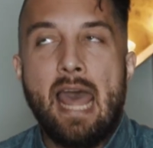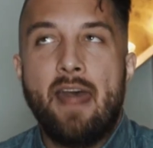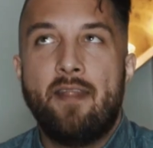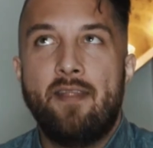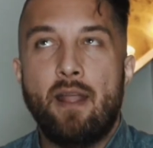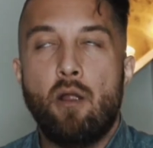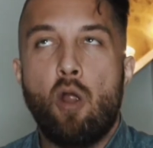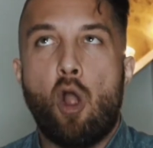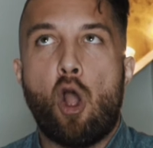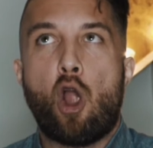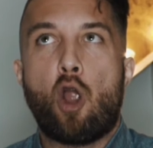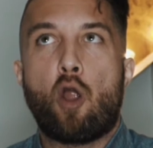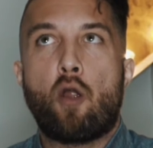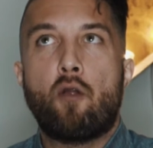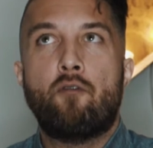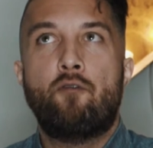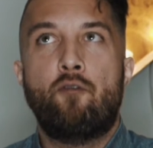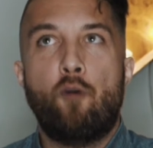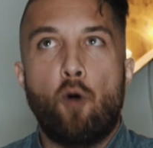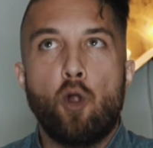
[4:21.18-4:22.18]
There are
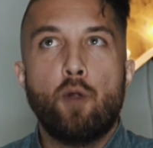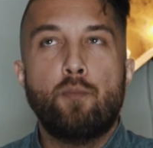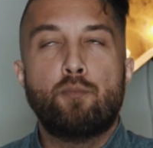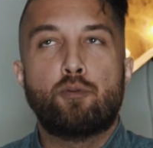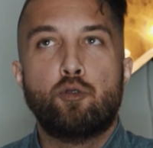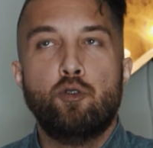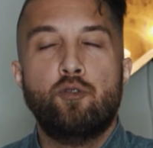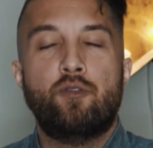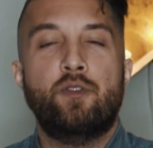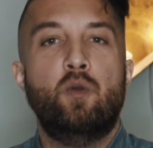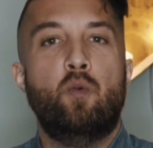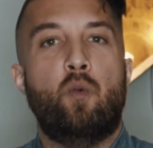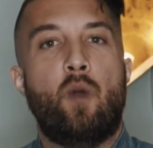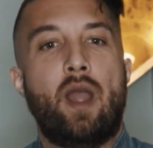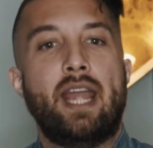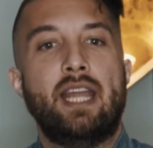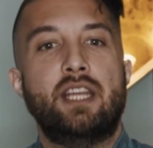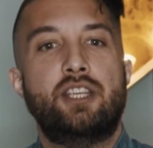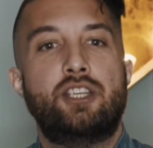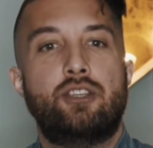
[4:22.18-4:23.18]
4 proven
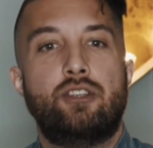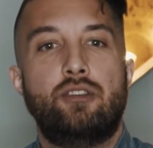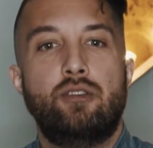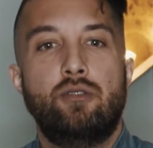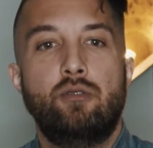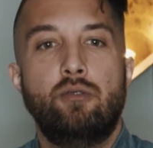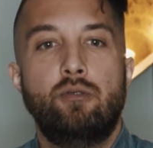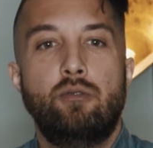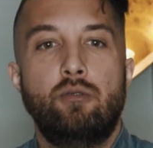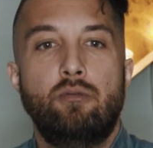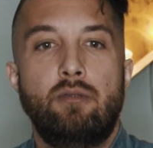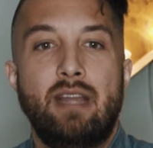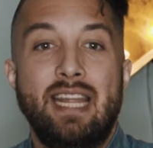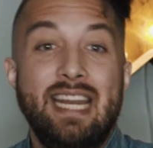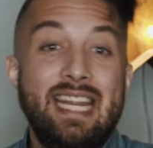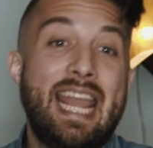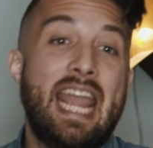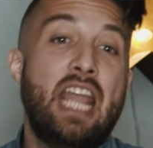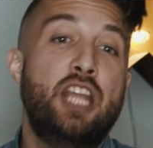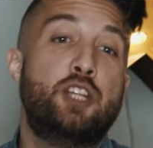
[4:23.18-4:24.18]
ways to
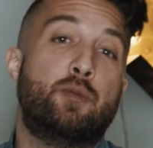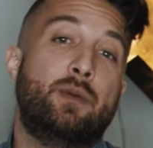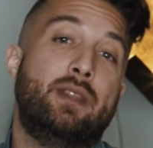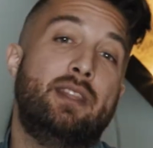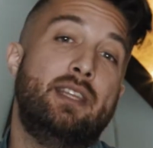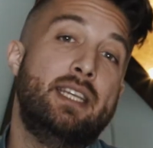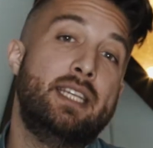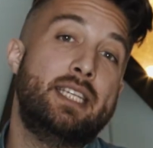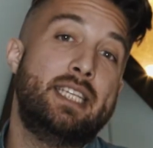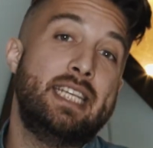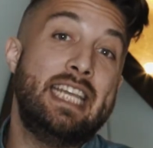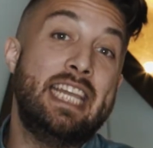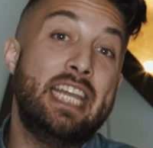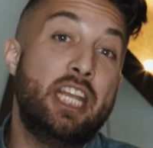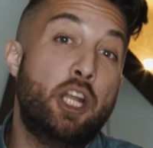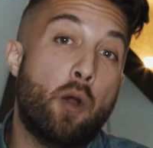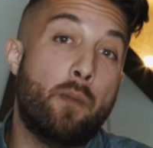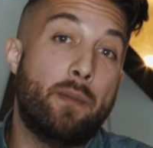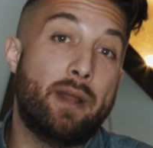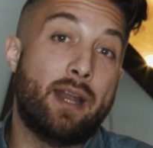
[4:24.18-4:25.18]
engage with these
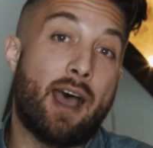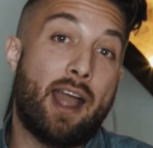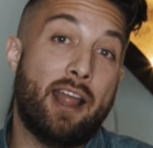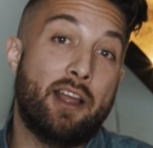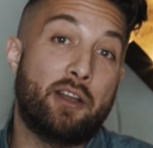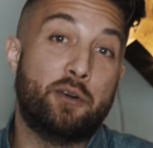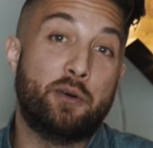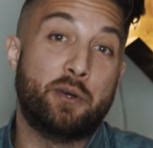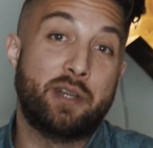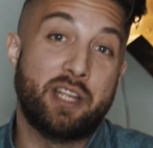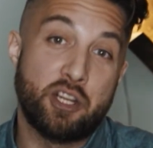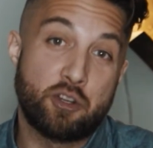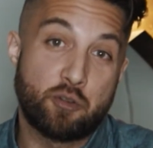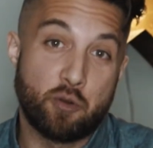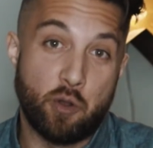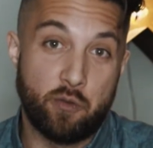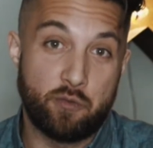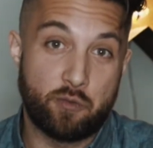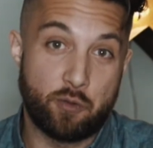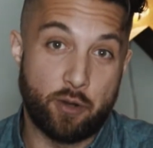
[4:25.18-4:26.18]
egomaniacal
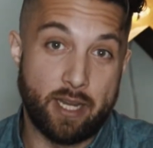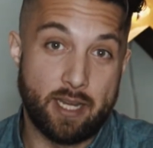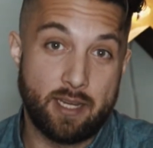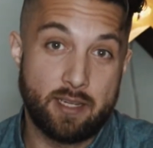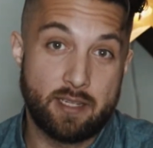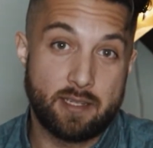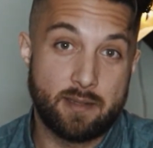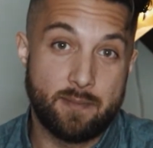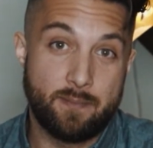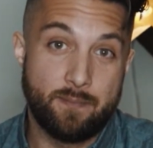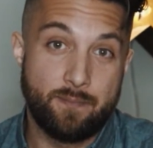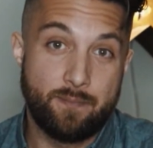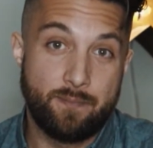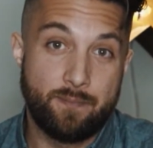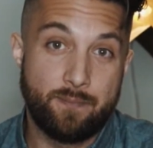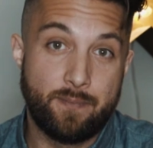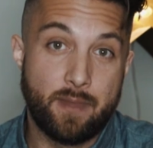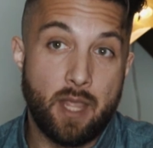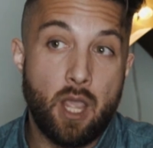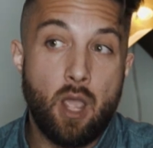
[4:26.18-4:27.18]
control freaks.
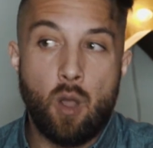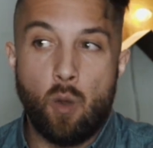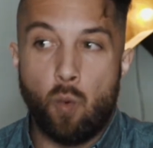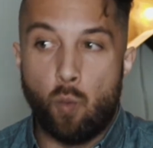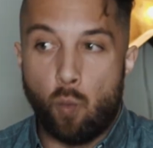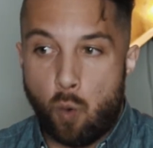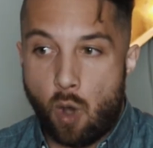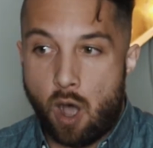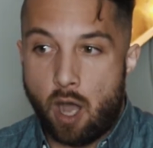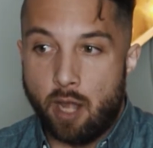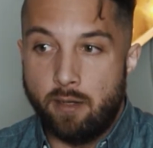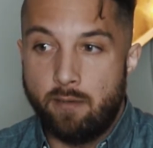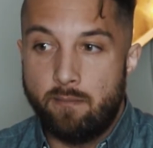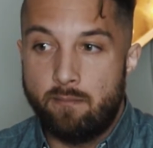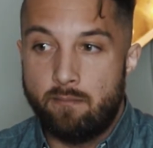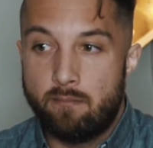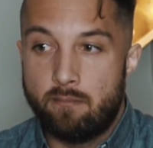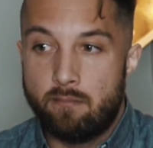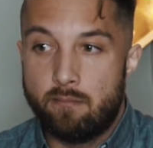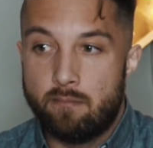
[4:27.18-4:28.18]
1,
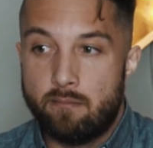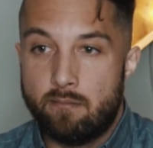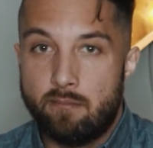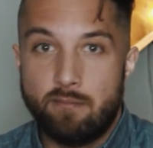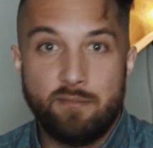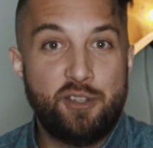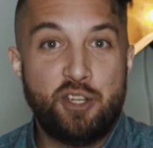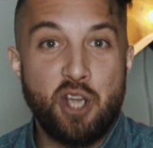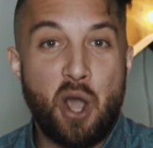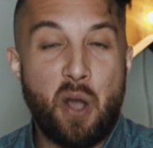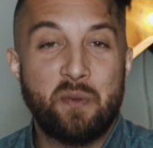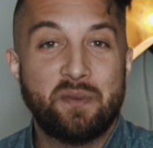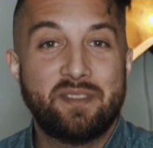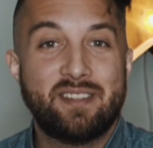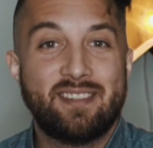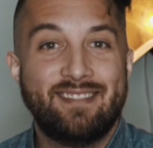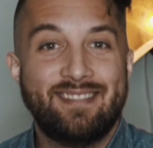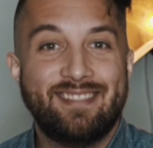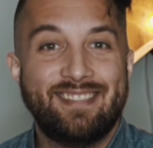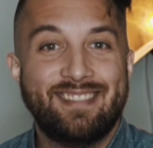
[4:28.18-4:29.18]
don't.
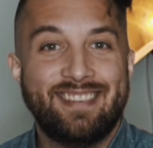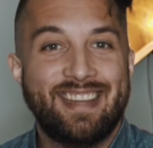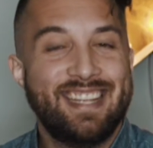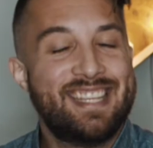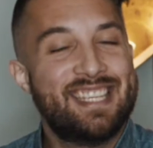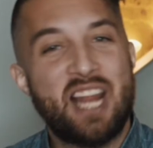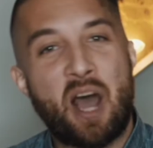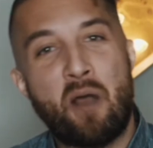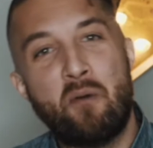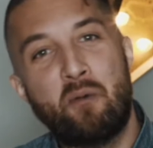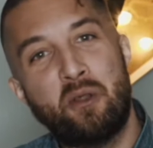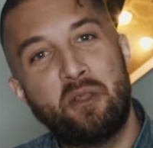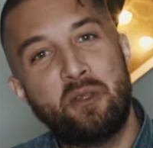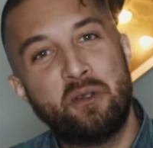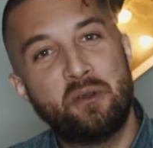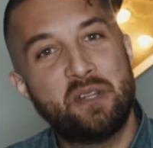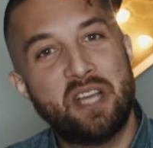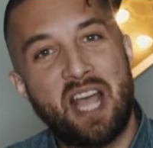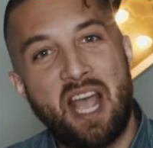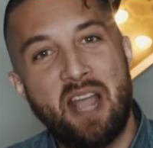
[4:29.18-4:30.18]
It's not worth
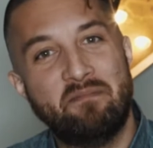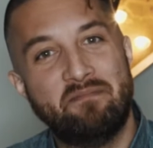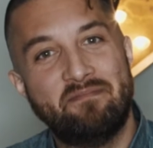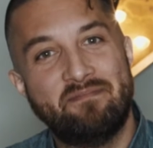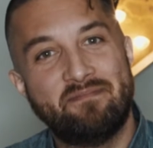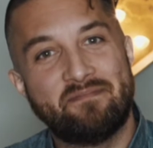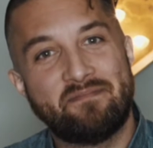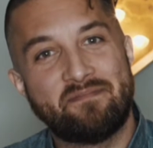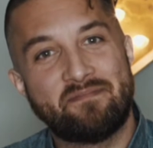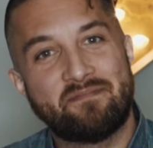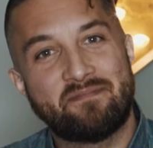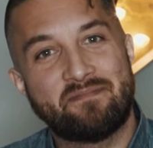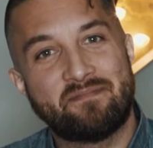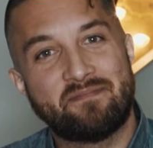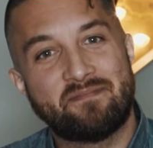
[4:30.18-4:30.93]
your time.